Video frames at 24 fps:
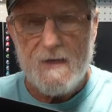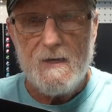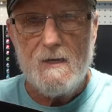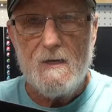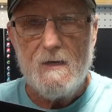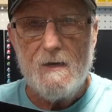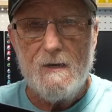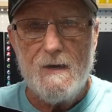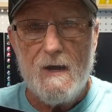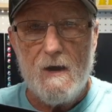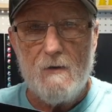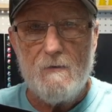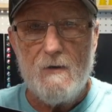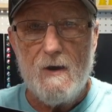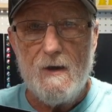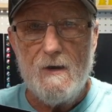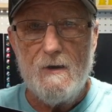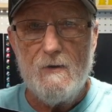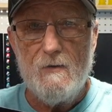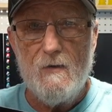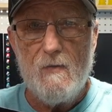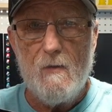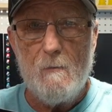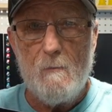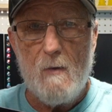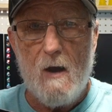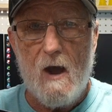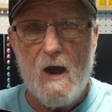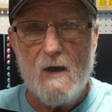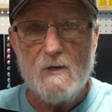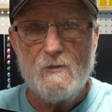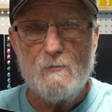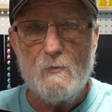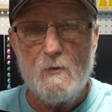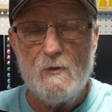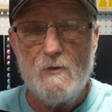cutout right here in the
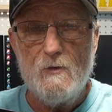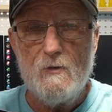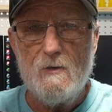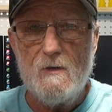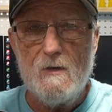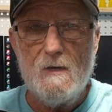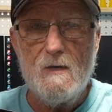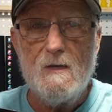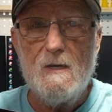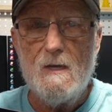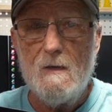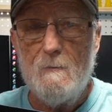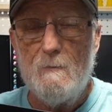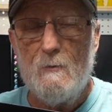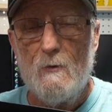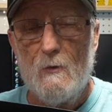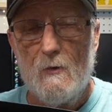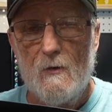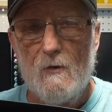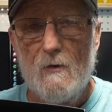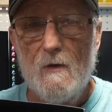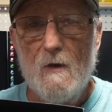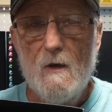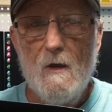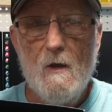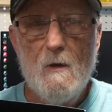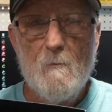box where you can keep your